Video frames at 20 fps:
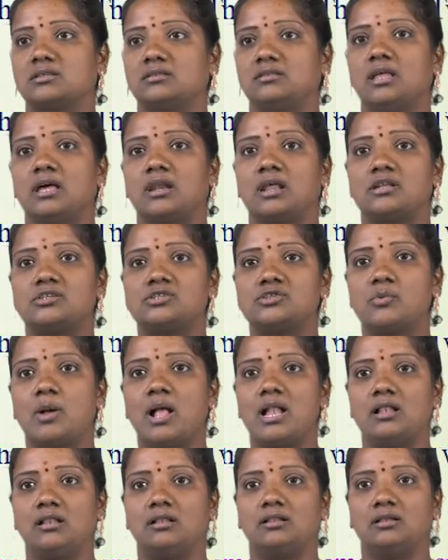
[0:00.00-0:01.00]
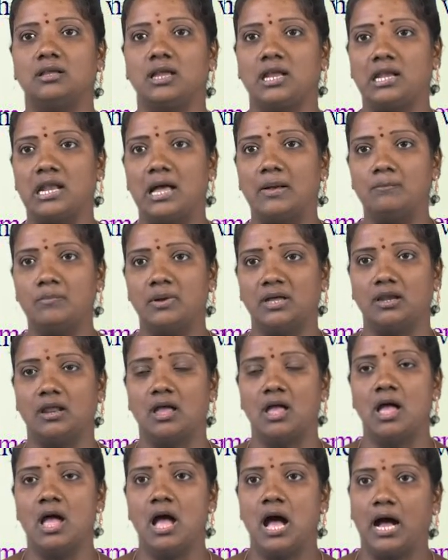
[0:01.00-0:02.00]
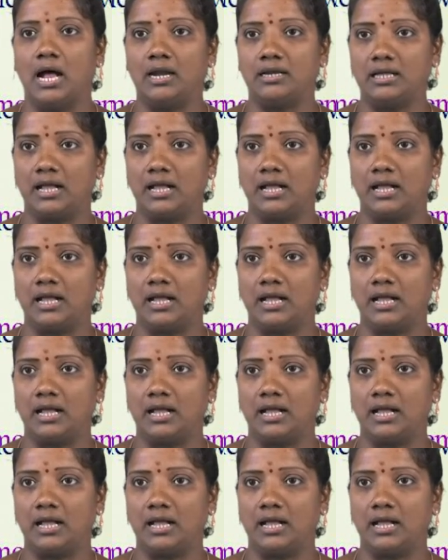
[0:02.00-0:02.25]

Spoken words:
There are 12 in number and